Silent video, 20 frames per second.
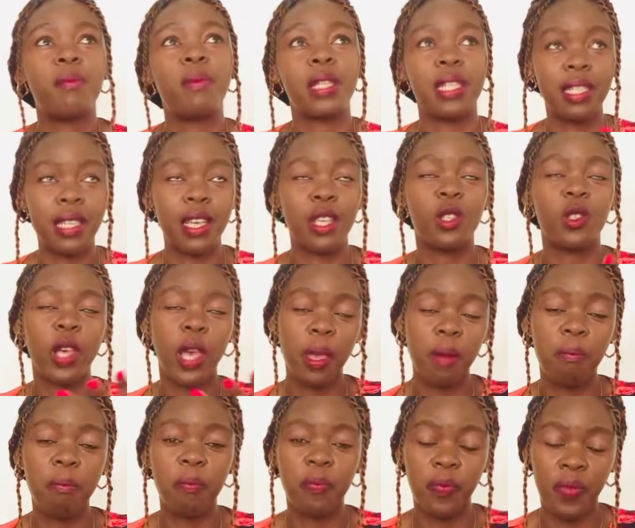But yes,
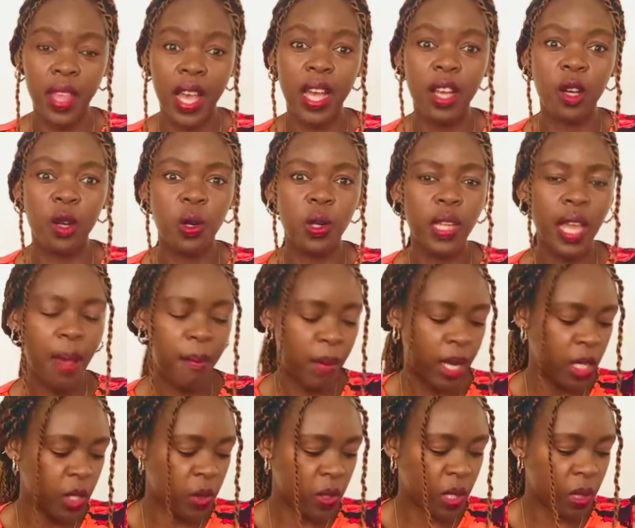I thank God I
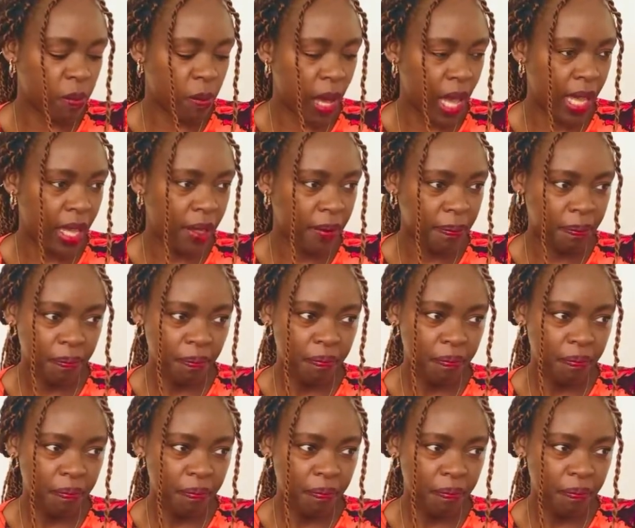managed to get my